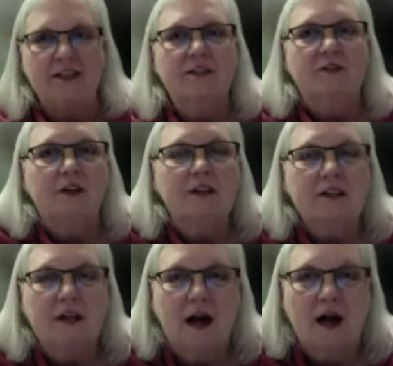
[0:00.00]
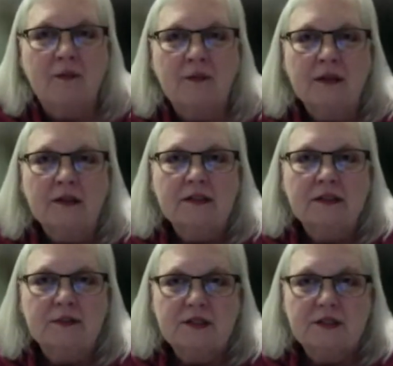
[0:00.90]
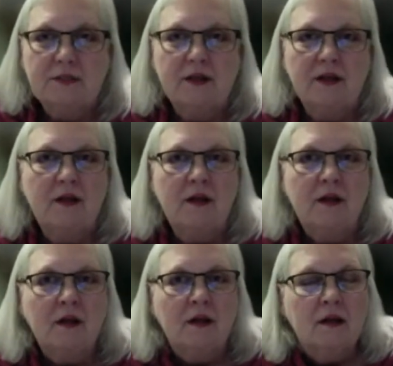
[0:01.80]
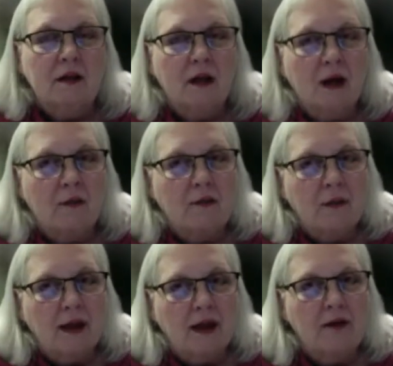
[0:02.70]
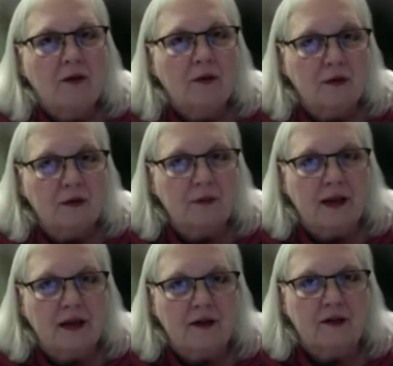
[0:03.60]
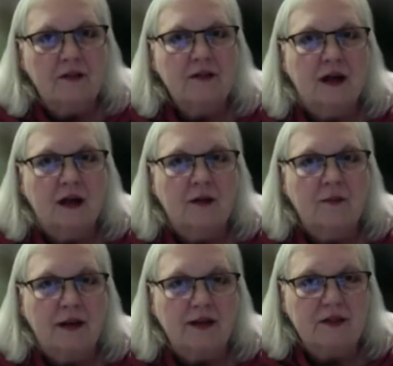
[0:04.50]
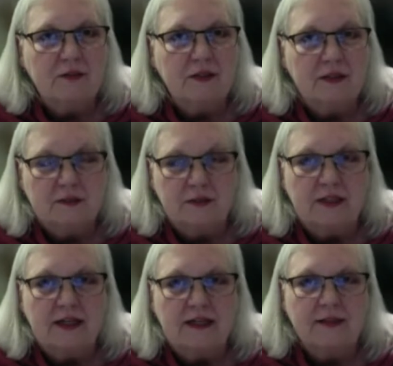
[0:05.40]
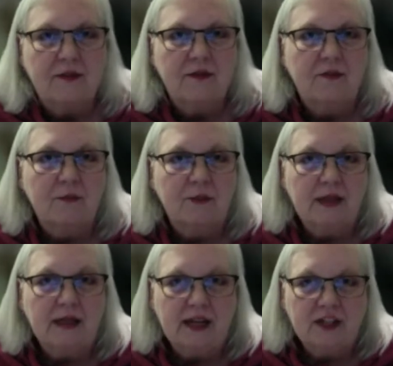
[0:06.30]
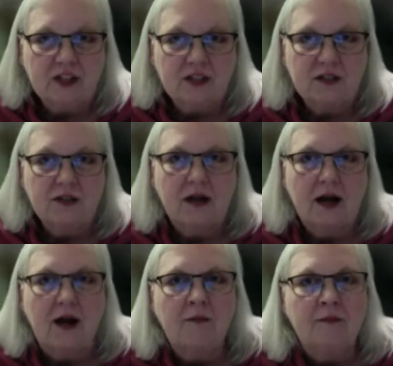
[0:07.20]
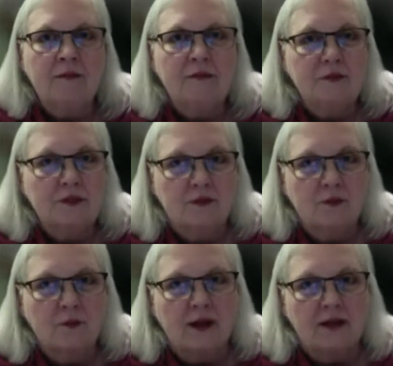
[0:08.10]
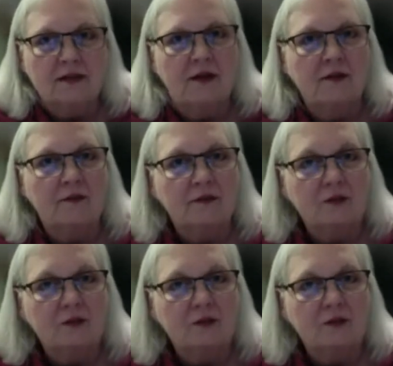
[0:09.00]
different, seems to be the way criminal matters are best, it's really not something for mediation. So different ways of